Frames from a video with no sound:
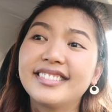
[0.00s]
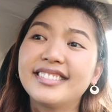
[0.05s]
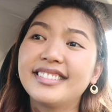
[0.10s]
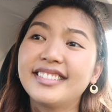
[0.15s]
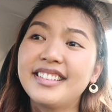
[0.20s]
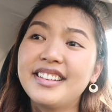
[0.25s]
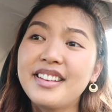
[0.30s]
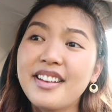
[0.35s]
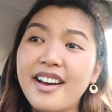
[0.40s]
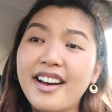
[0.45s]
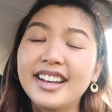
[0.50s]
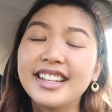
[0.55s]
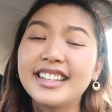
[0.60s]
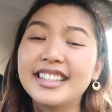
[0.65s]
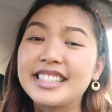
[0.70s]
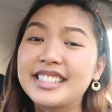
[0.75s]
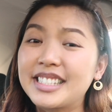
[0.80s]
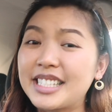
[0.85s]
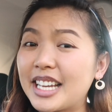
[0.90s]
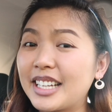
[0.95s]
not
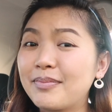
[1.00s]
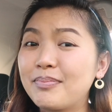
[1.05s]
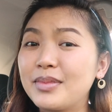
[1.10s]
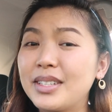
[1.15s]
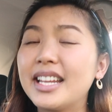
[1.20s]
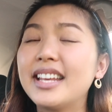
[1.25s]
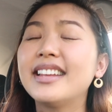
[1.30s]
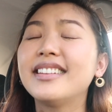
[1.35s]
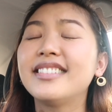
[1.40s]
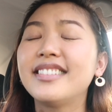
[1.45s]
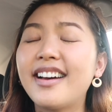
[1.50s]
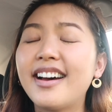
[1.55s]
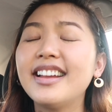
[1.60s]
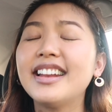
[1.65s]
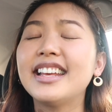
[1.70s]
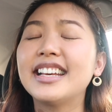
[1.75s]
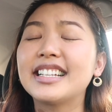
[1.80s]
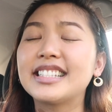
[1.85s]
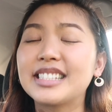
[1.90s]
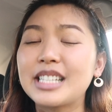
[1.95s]

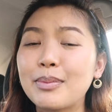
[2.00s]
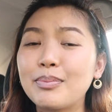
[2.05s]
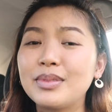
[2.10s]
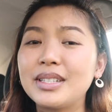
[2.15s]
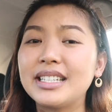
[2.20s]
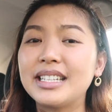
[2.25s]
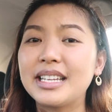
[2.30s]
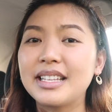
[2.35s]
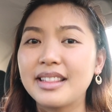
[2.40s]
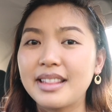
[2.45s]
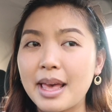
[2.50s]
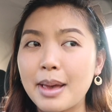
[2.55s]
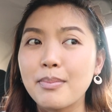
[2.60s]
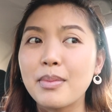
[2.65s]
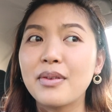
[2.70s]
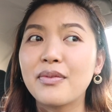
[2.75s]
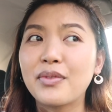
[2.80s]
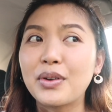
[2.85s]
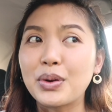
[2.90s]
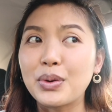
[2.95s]
accepting
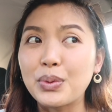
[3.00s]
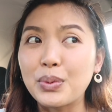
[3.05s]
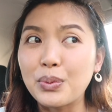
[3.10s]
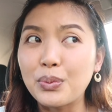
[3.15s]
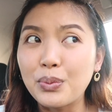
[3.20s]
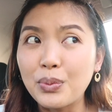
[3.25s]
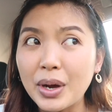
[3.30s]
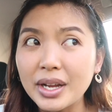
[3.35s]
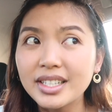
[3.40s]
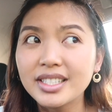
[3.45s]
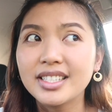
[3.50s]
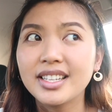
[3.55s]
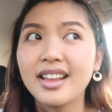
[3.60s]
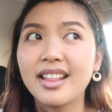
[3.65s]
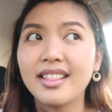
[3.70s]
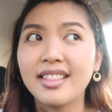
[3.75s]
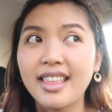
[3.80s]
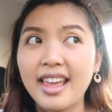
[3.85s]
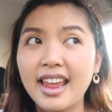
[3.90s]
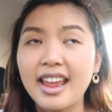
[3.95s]
them for what
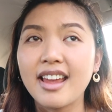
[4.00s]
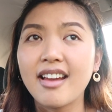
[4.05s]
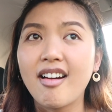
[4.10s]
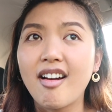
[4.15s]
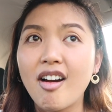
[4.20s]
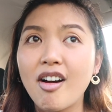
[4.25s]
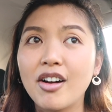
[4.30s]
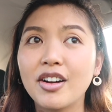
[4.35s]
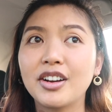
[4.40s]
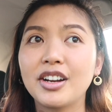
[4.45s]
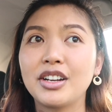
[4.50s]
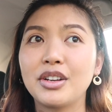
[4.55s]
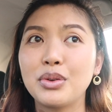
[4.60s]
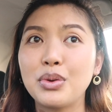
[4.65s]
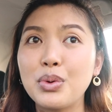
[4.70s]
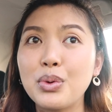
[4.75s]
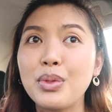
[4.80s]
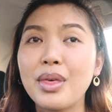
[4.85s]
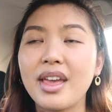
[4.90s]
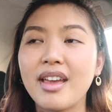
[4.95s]
they are and
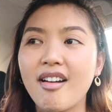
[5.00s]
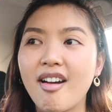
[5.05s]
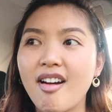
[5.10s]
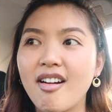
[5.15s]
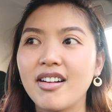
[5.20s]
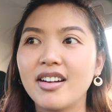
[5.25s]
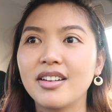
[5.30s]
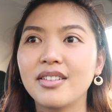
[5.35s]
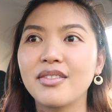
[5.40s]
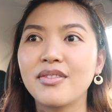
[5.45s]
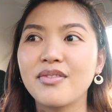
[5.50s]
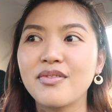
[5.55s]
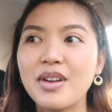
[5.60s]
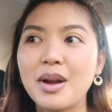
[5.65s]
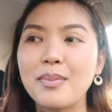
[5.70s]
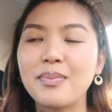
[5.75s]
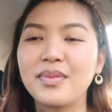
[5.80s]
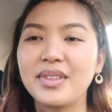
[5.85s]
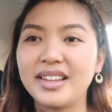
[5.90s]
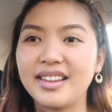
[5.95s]
who they are
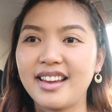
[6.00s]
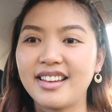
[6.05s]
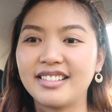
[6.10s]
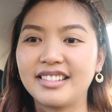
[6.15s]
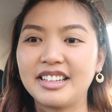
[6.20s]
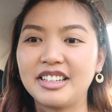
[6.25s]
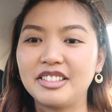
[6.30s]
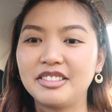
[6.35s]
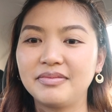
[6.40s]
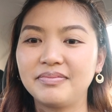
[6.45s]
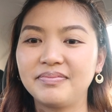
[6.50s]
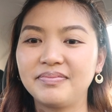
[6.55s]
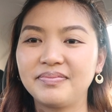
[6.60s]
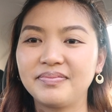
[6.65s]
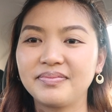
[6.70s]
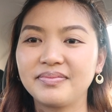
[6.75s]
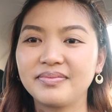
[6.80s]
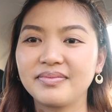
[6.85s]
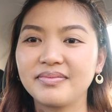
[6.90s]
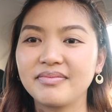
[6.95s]
from the get-go.
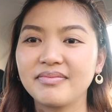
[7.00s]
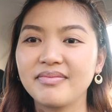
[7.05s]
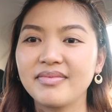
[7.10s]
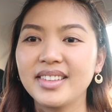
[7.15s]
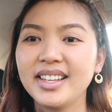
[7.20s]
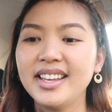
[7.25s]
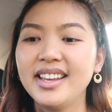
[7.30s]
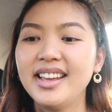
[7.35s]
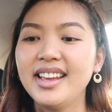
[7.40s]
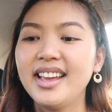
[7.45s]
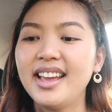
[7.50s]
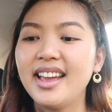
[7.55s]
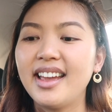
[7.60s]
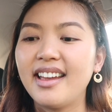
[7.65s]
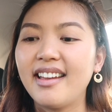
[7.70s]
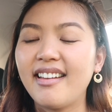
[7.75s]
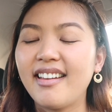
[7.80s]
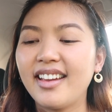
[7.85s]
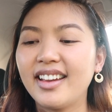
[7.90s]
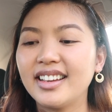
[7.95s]

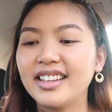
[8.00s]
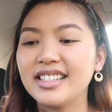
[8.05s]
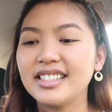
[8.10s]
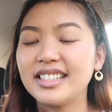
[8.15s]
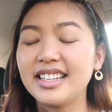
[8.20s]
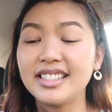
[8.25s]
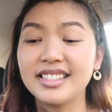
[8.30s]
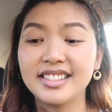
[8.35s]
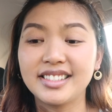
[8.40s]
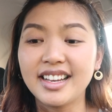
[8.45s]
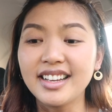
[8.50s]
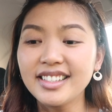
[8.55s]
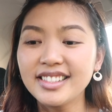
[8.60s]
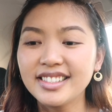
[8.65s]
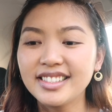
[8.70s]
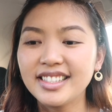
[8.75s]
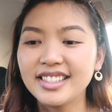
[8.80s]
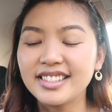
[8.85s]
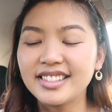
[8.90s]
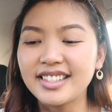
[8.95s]
And it sucks
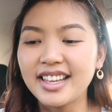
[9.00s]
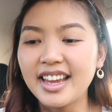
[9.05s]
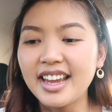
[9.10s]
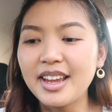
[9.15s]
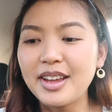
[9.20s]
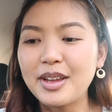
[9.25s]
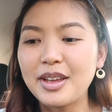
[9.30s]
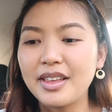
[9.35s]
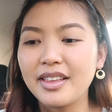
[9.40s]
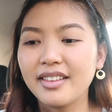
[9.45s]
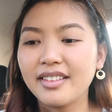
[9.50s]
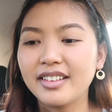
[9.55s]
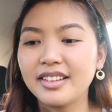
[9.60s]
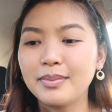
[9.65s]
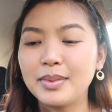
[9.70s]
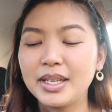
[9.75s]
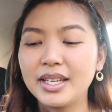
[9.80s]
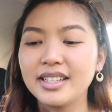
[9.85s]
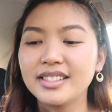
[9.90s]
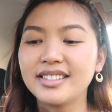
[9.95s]
to say,
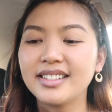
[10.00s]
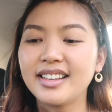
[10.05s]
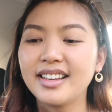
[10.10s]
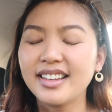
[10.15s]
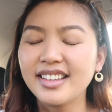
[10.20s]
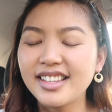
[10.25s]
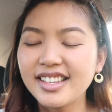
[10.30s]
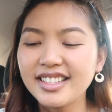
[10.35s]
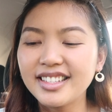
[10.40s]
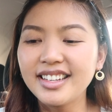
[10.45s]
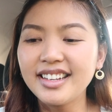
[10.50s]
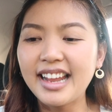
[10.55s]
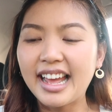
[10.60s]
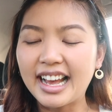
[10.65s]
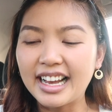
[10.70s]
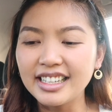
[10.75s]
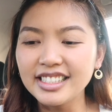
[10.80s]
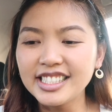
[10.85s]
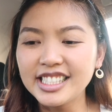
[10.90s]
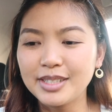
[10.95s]
because he did
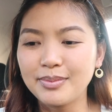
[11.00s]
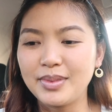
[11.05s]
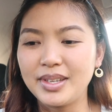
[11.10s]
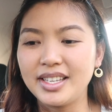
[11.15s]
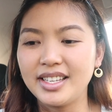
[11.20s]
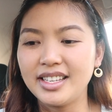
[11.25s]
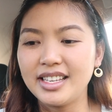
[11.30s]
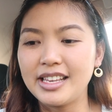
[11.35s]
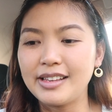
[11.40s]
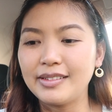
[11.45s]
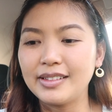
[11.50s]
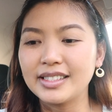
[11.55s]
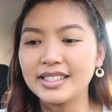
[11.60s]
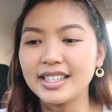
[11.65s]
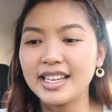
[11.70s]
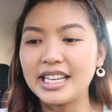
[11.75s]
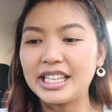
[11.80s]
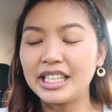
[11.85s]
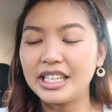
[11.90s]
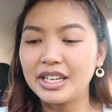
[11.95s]
ask me, he was
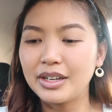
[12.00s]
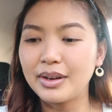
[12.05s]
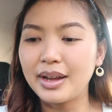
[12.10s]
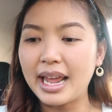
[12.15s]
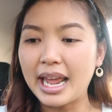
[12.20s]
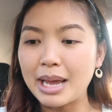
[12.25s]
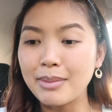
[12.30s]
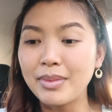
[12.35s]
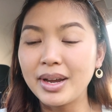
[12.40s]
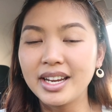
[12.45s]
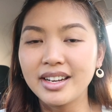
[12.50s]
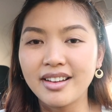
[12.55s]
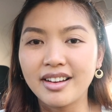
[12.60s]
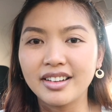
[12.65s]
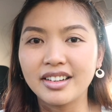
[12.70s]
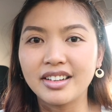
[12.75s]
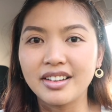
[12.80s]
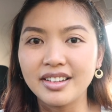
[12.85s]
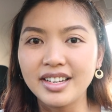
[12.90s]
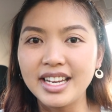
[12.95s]
like, you know, am I
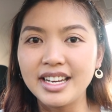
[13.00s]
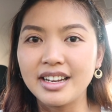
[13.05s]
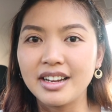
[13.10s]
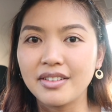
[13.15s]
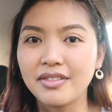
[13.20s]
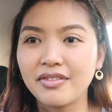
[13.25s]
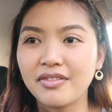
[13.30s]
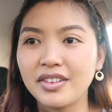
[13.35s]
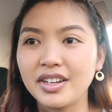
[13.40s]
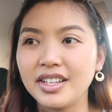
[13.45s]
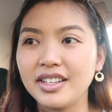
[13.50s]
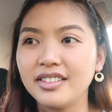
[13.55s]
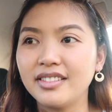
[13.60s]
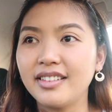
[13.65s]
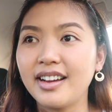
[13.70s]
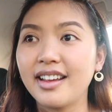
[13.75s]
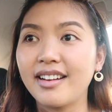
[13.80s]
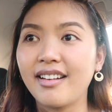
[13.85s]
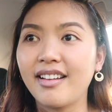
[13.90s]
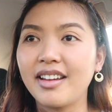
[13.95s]
not good enough for you?
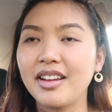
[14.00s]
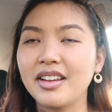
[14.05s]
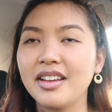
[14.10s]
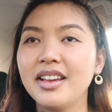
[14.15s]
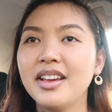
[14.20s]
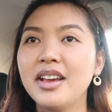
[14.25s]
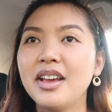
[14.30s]
And I